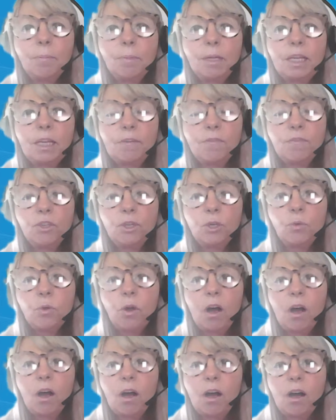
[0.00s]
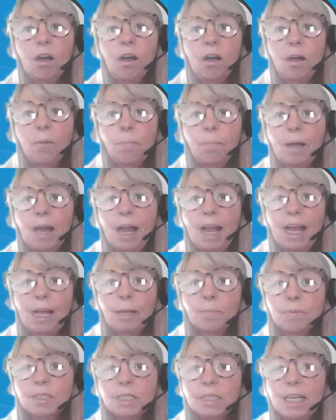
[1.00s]
If you are
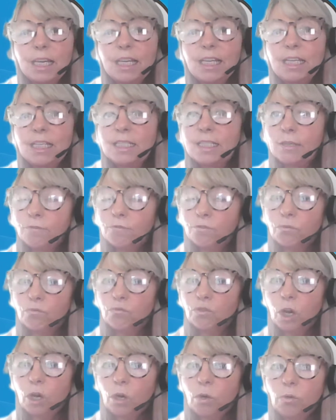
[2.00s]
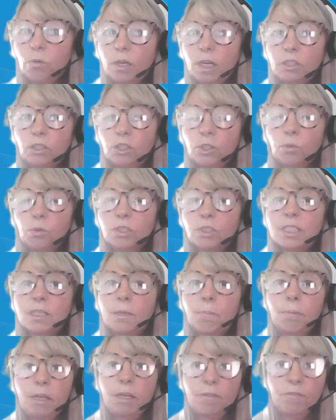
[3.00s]
perhaps in a different role and you want
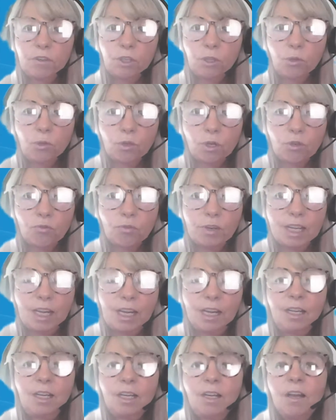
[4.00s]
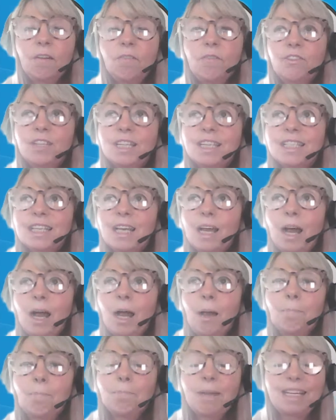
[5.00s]
to pivot your career for this
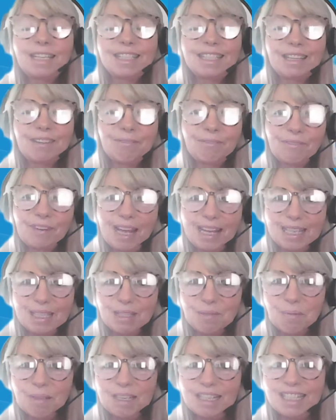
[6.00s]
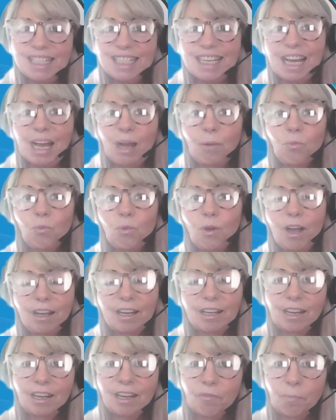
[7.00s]
amazing flexibility and
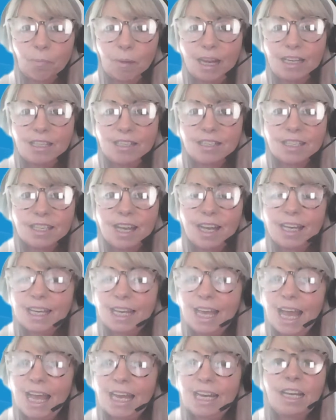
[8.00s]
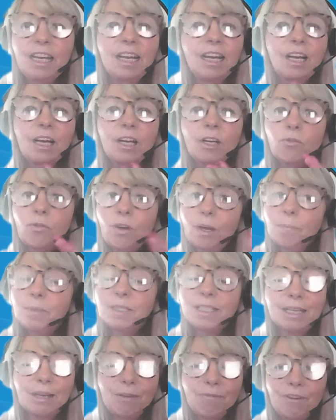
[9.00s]
work-life balance, again, grab
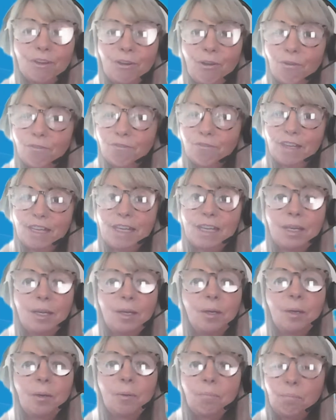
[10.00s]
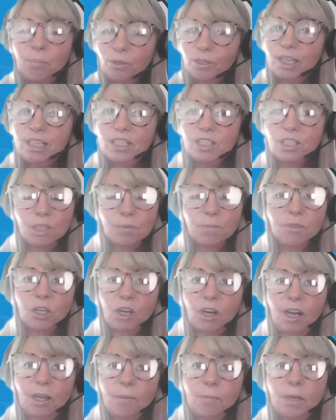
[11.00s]
yourself a coffee, book in some
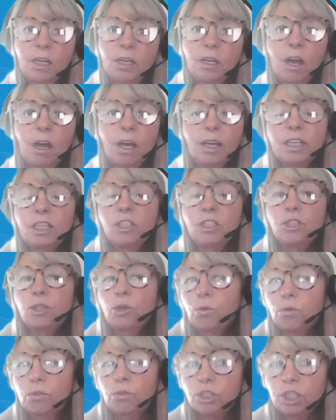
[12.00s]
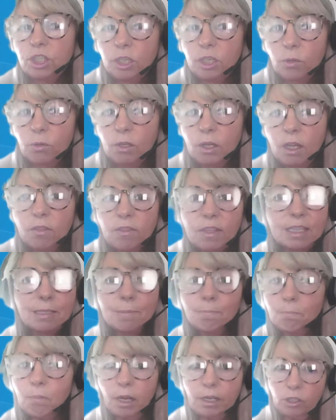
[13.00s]
time, and I can talk to you. This
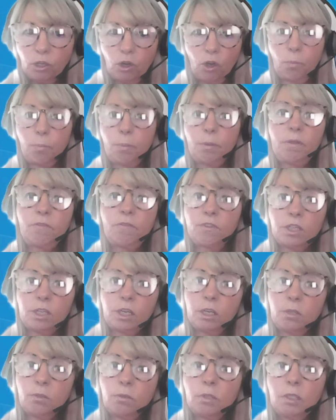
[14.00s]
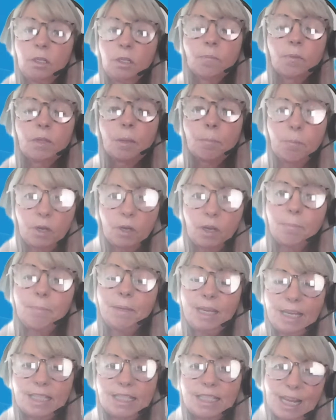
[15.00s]
might not be for you, but I'm
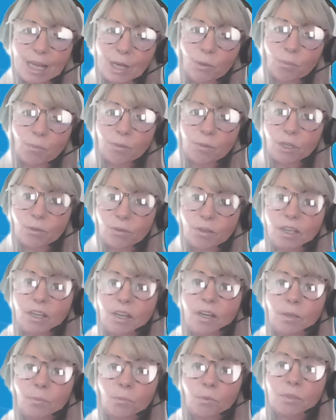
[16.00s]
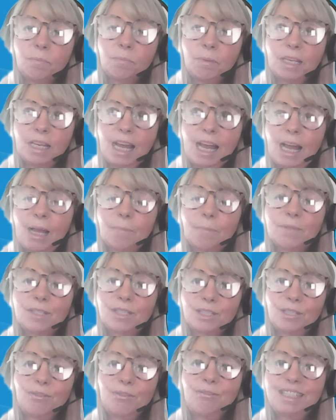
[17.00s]
here to help you, and I would be
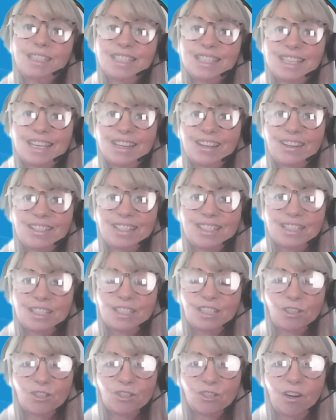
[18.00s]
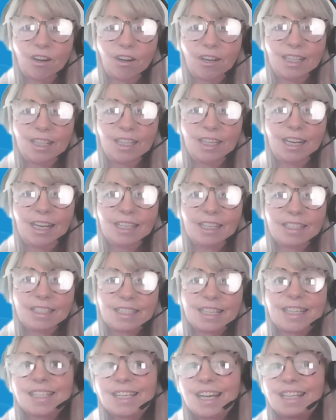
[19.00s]
absolutely delighted to try and
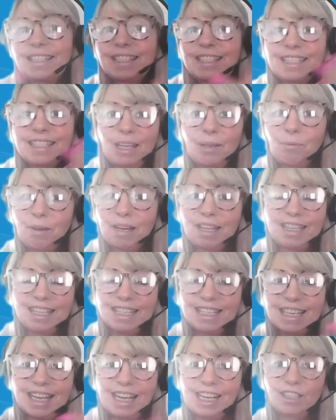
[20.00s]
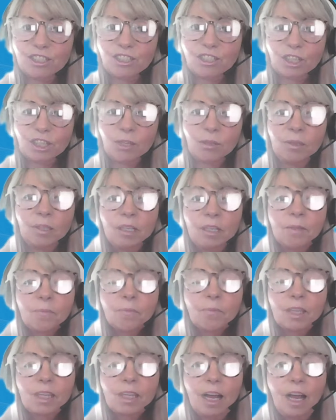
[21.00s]
see where this takes you.
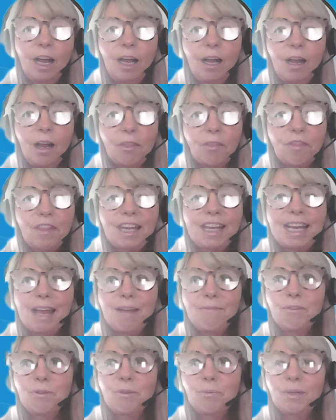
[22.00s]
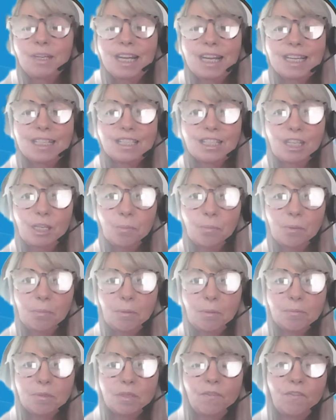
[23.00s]
I think everyone at
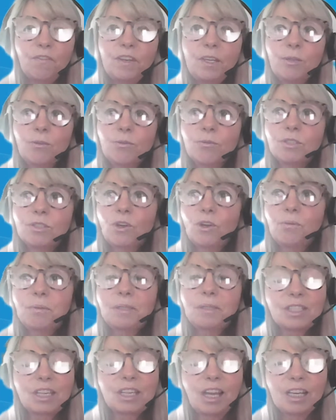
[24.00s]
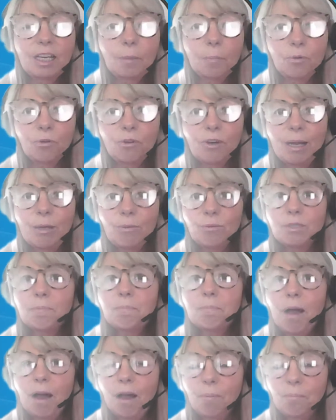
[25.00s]
Supermums feels almost like a proud
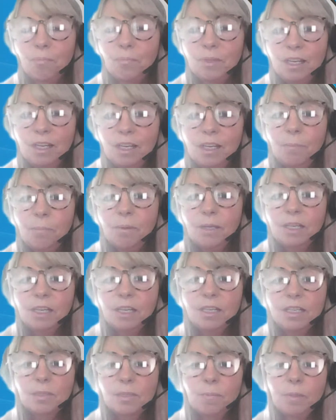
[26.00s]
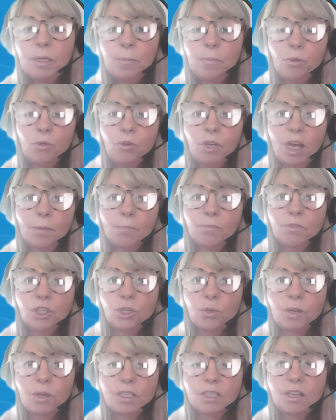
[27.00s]
mum because people come
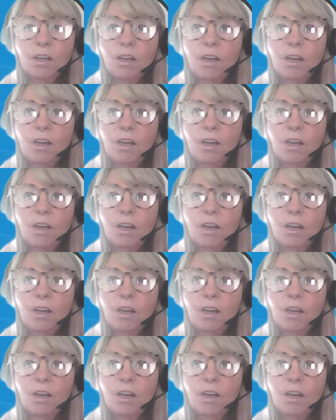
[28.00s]
to us.